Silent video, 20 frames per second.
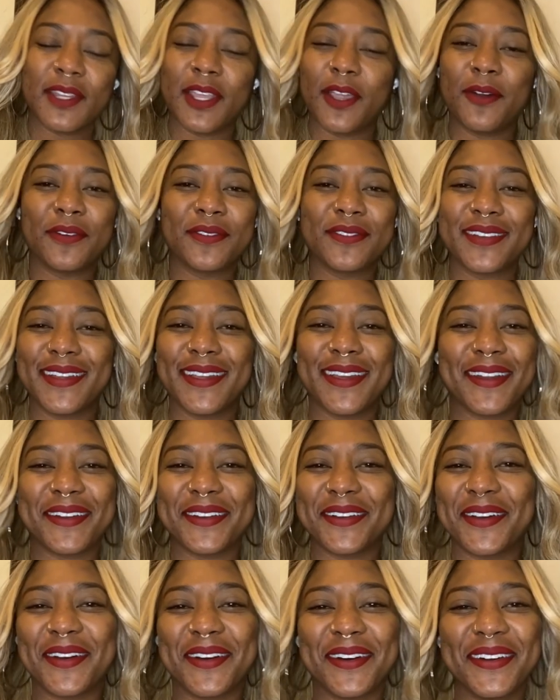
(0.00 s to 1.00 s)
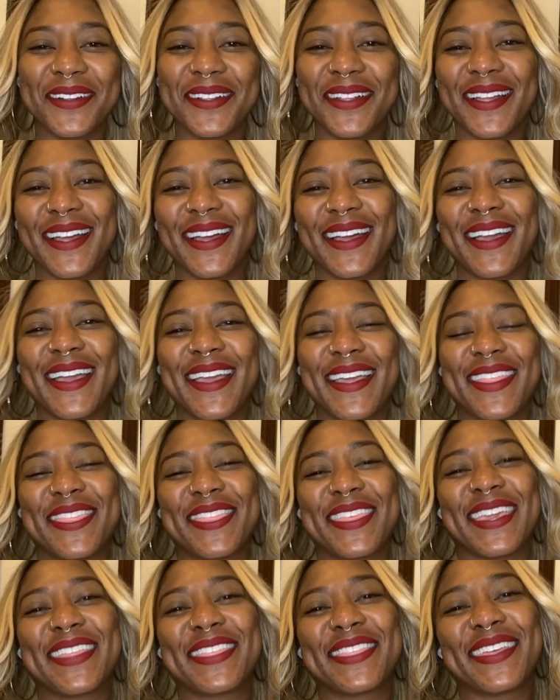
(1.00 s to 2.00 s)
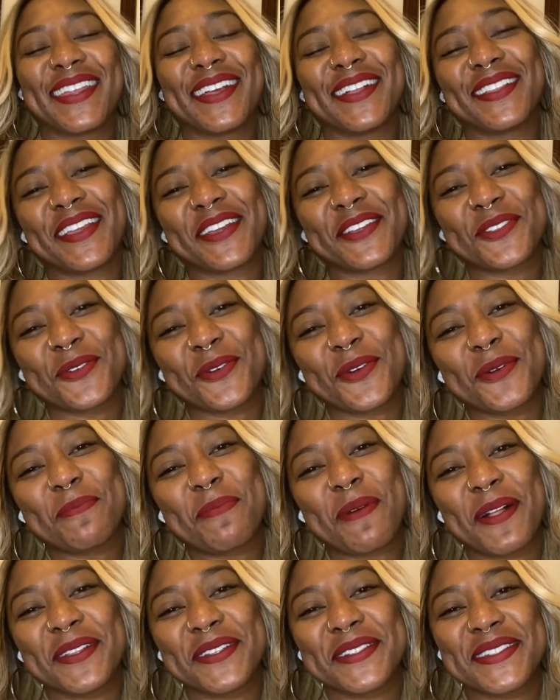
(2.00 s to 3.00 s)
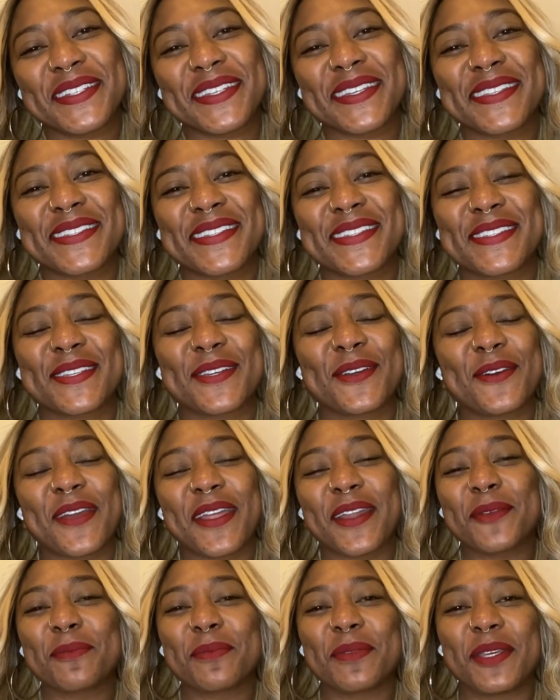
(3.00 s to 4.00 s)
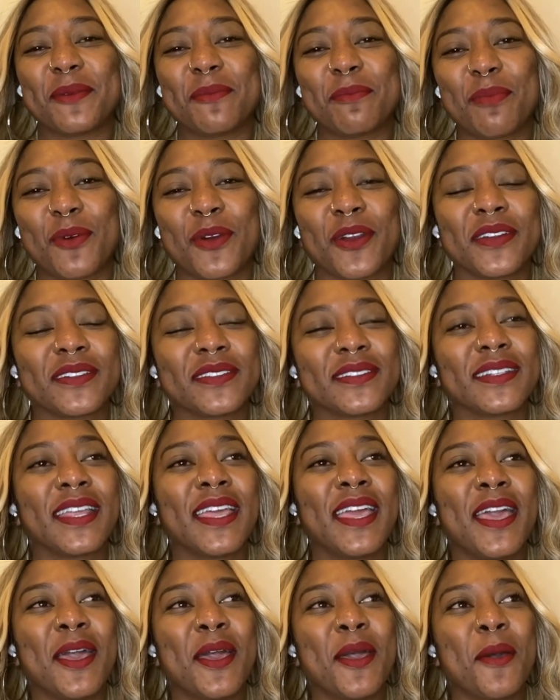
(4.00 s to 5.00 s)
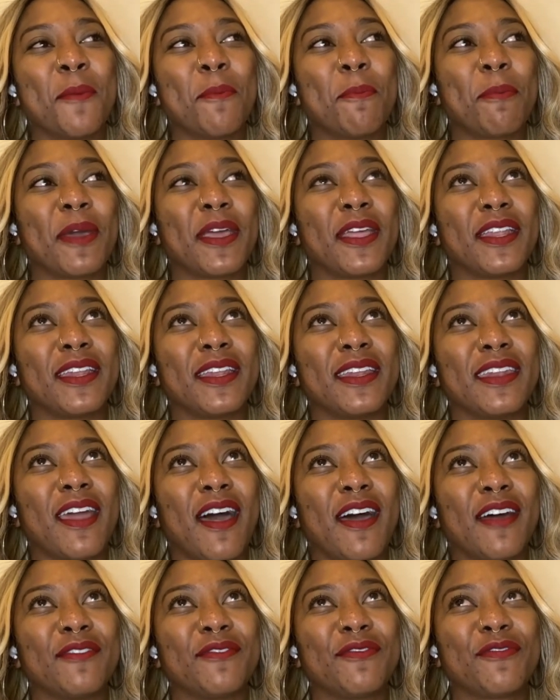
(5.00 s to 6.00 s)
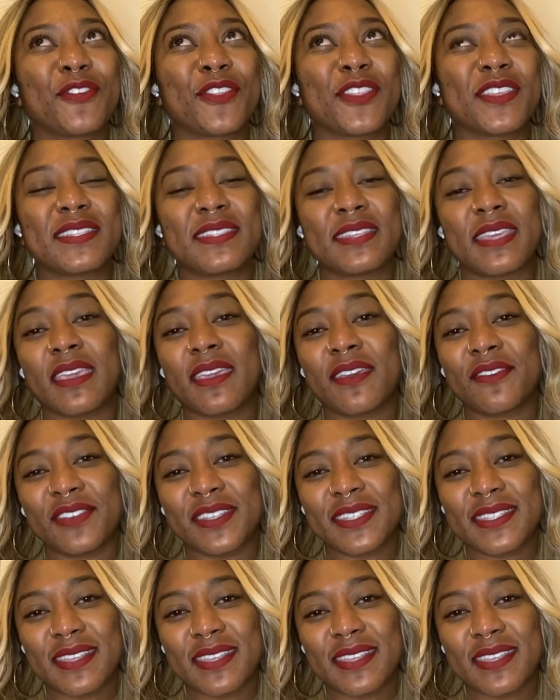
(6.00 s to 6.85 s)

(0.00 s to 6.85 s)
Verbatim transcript: No, not at all. I think that electoral politics is incredibly important, but not for the sake of